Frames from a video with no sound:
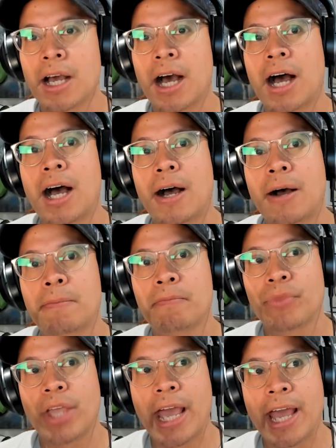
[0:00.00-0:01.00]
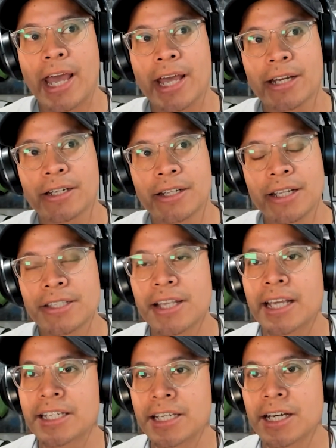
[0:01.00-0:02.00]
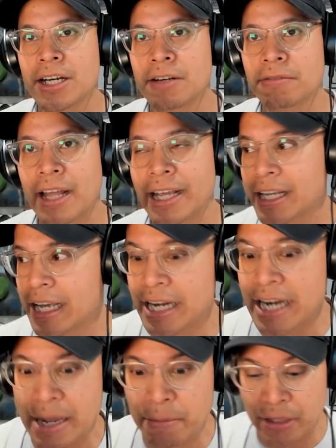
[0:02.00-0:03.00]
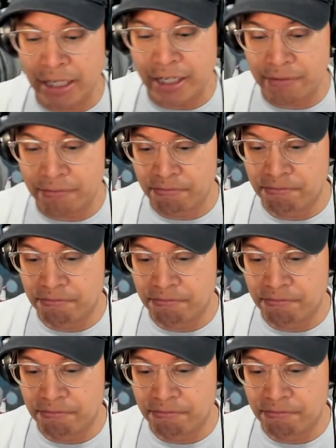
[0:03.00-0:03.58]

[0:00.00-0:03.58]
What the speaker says: And this idea of like enabling